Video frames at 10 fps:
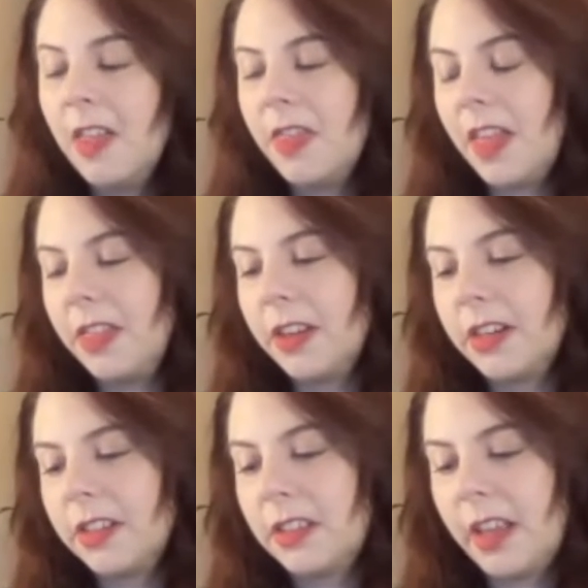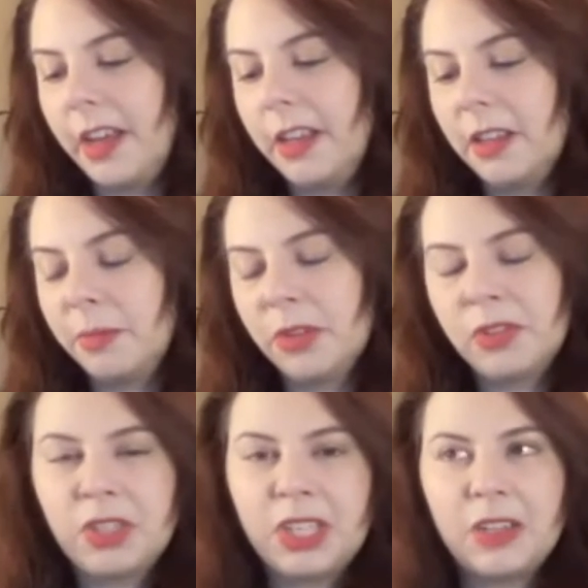Then there's like the
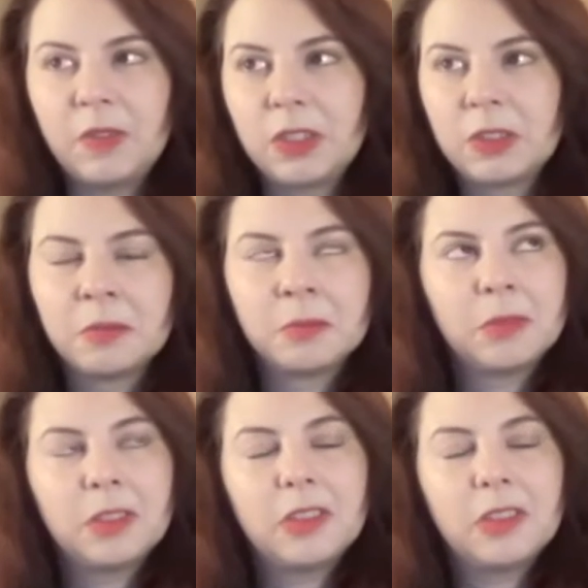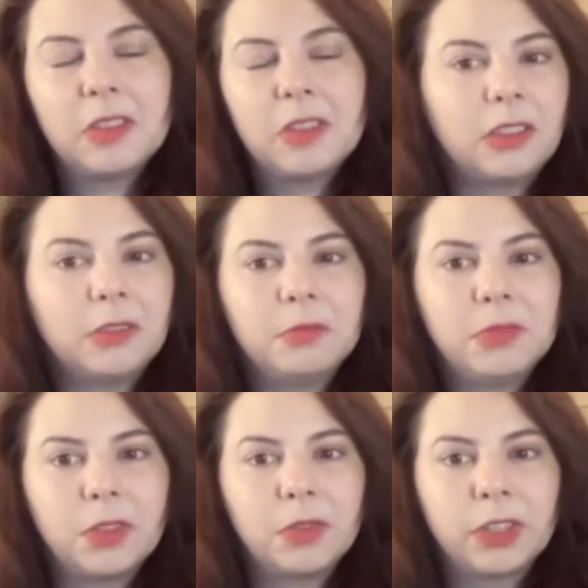perceived skill
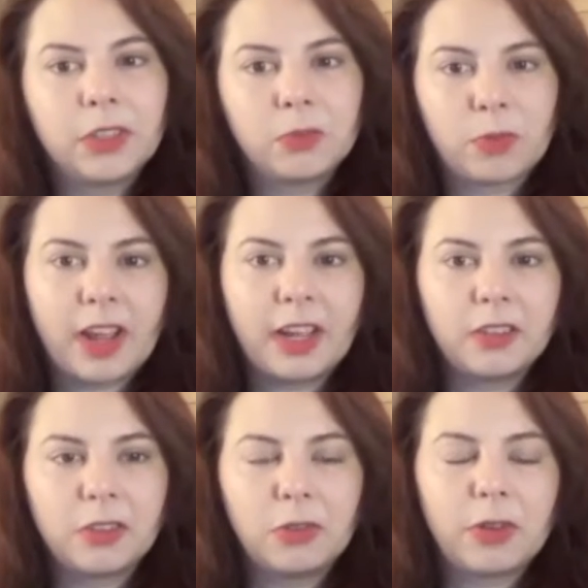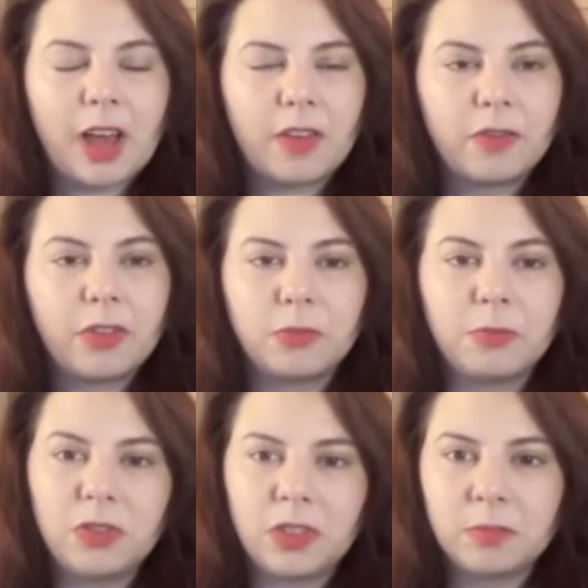difference, right? So you have,
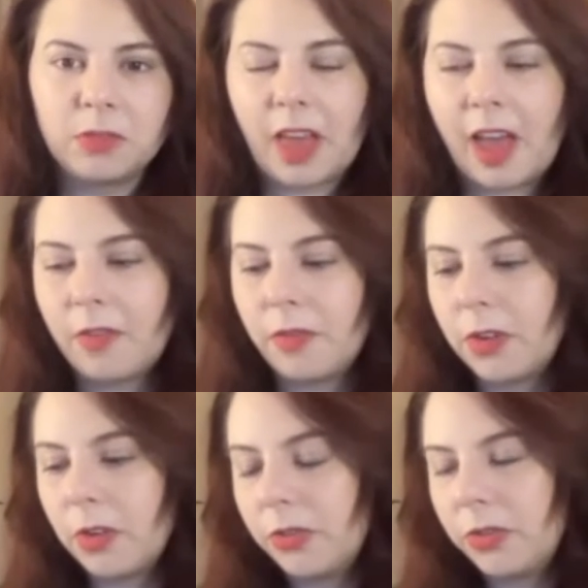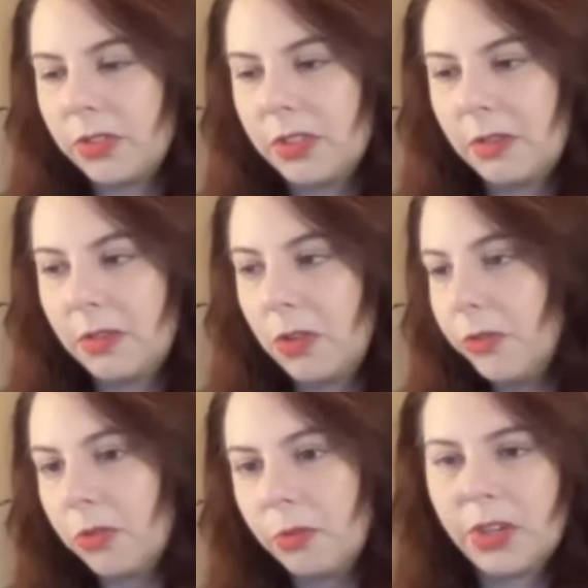museum staff or
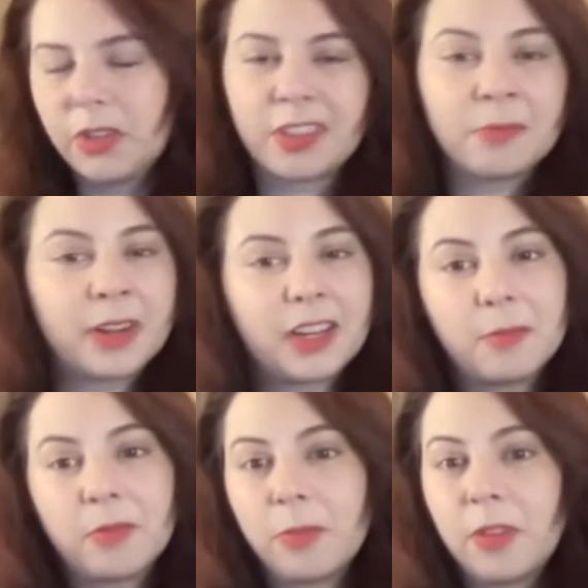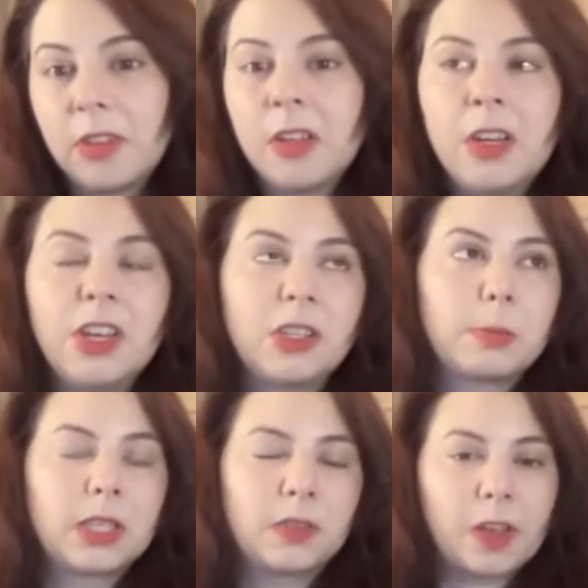cultural workers that might come from a
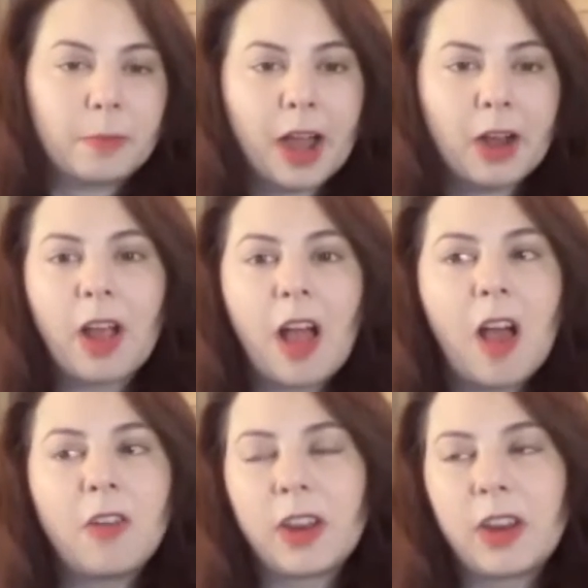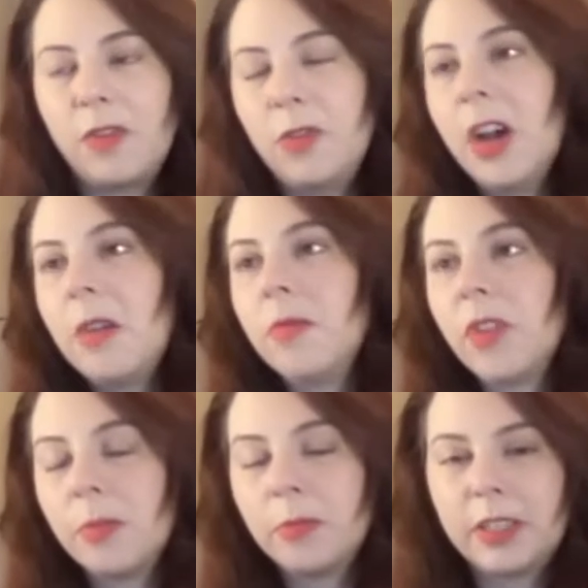specific background. And if you come
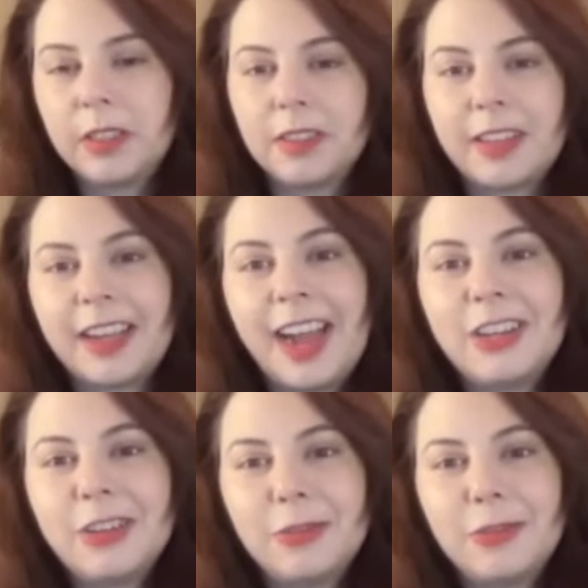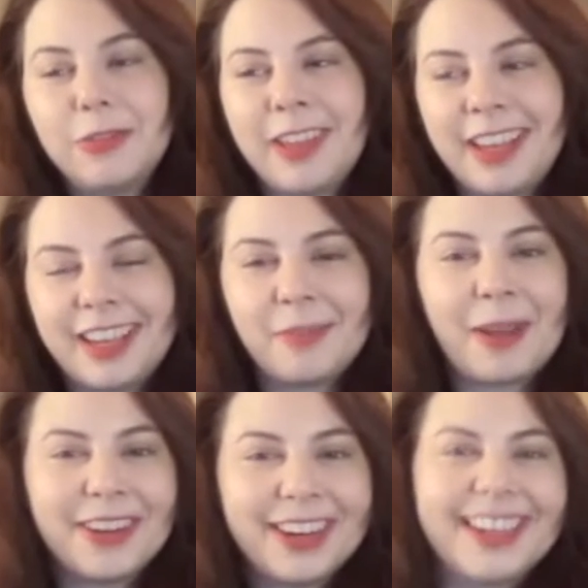from places like I do, like in
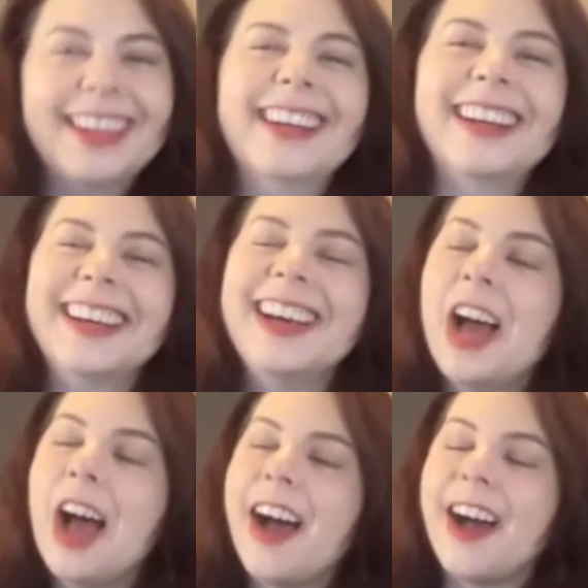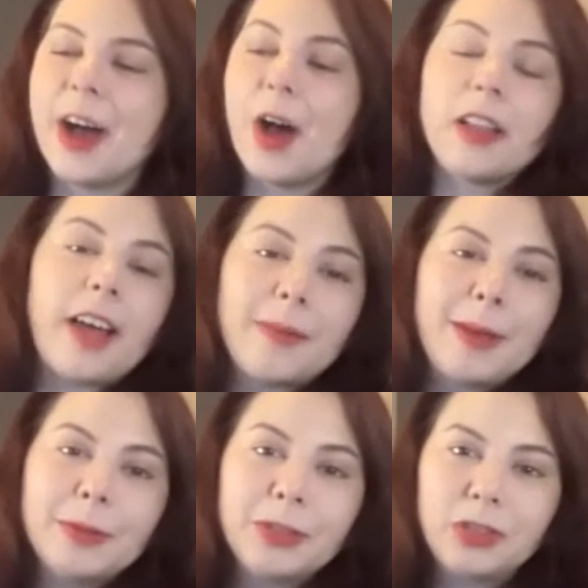America, a lot of
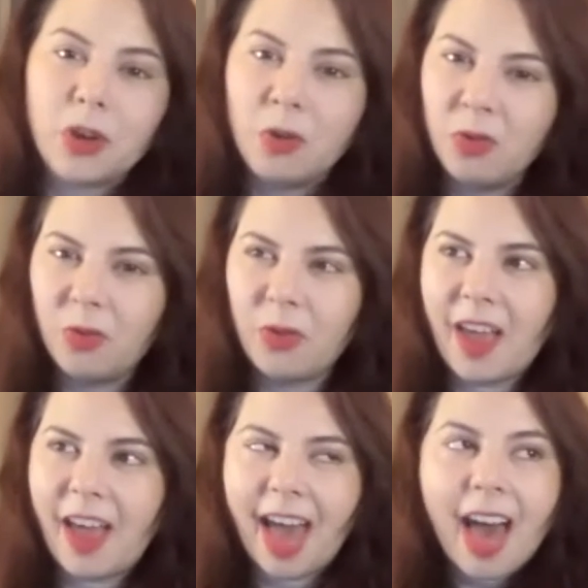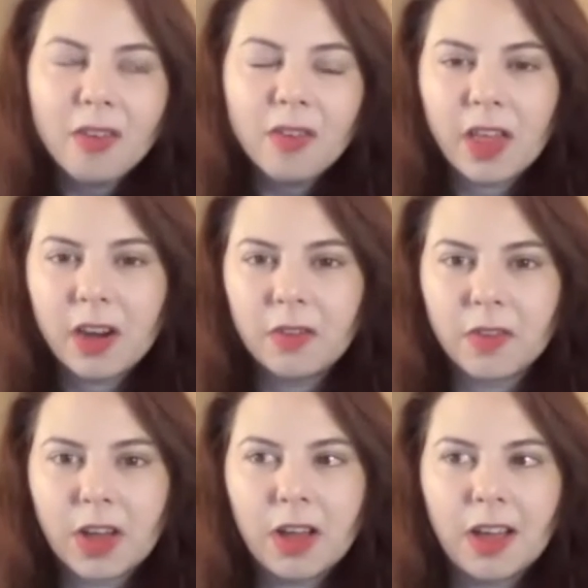people don't have a lot
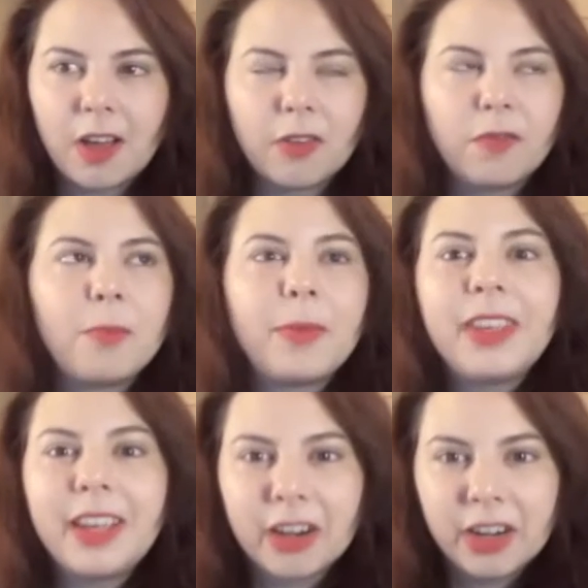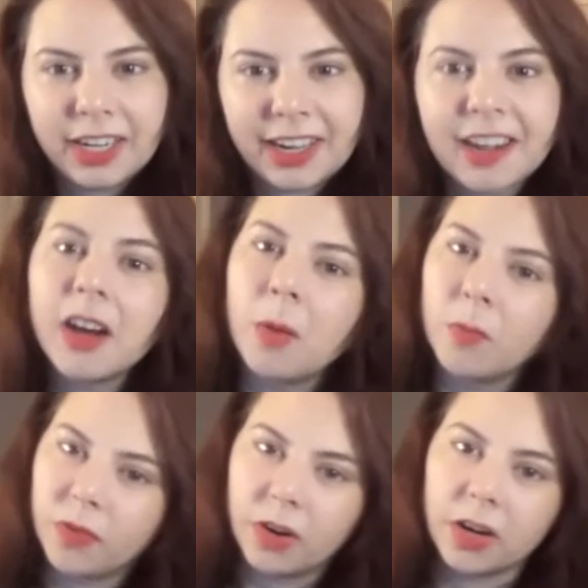of familiarity and
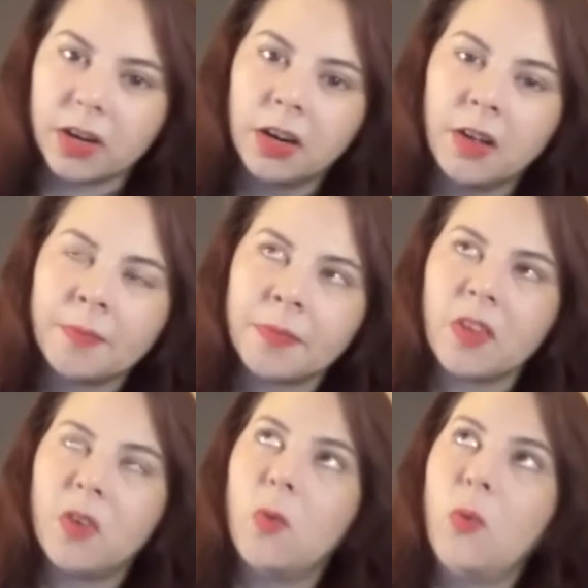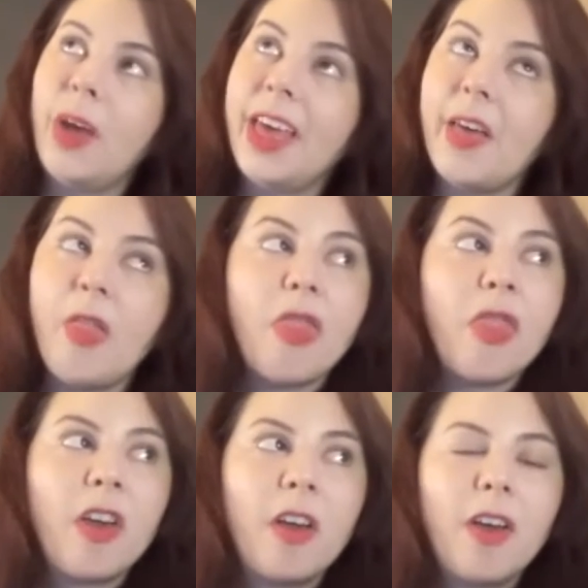comfort with
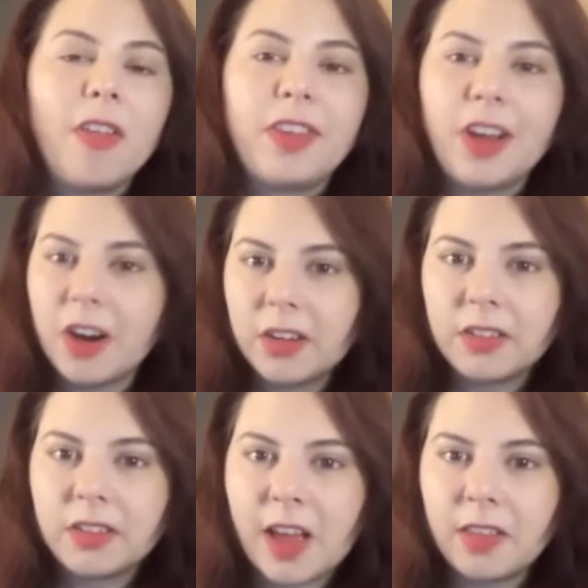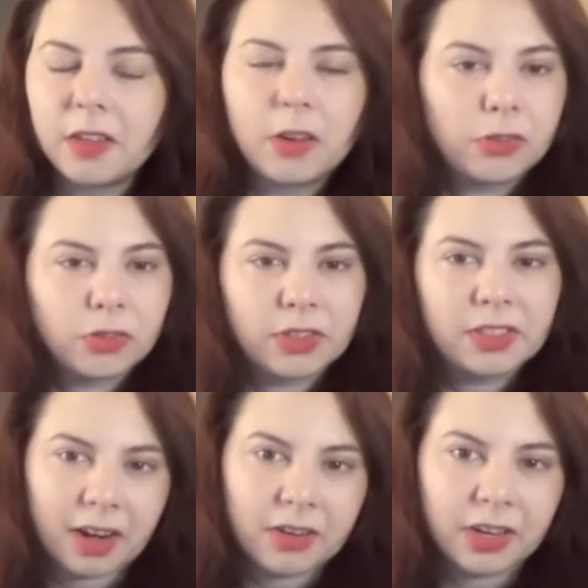the arts and the cultural
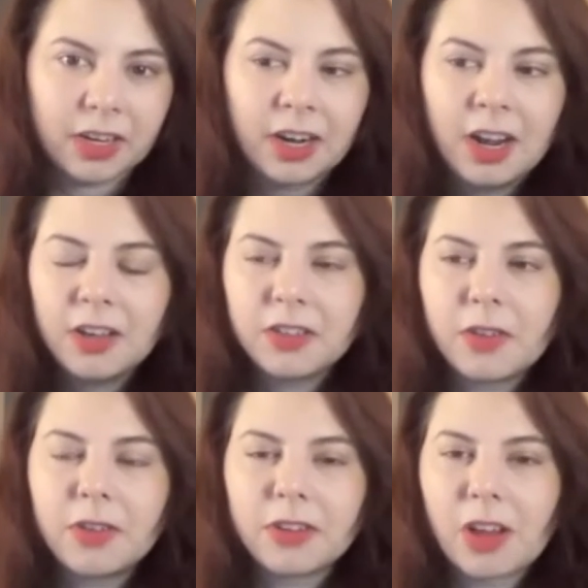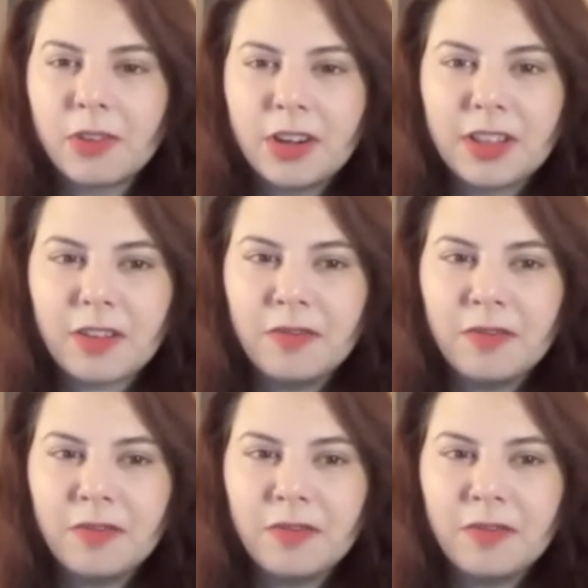sector. So there's already that